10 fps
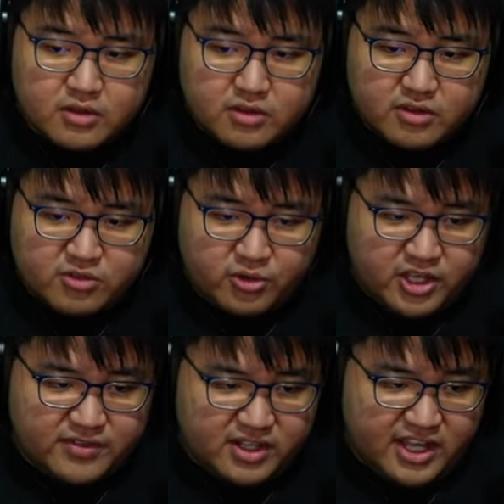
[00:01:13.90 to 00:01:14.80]
Story
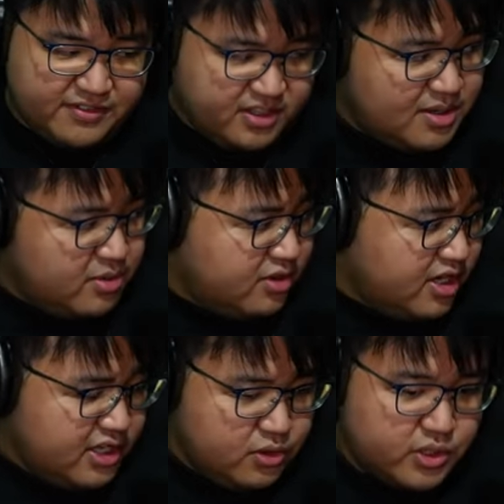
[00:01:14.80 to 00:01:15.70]
of a lifetime,
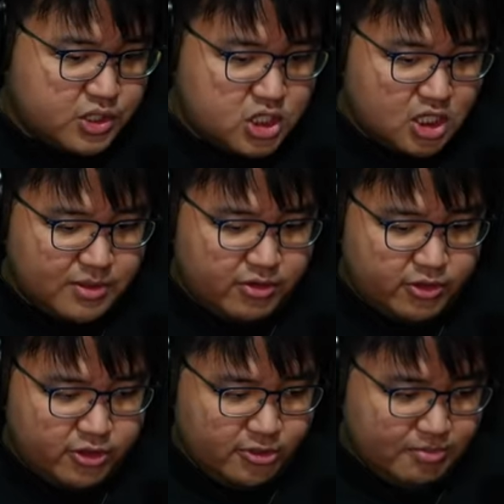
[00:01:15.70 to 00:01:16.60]
okay. Yukishima
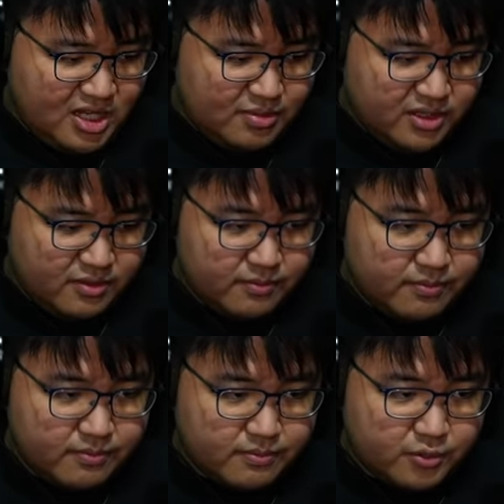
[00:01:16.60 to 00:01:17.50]
Rune, maybe?
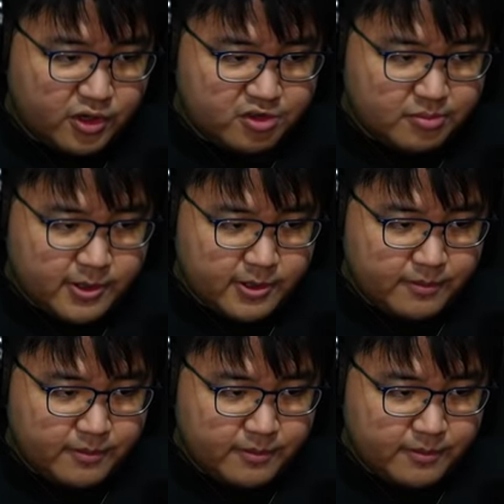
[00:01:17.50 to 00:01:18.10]
Question mark.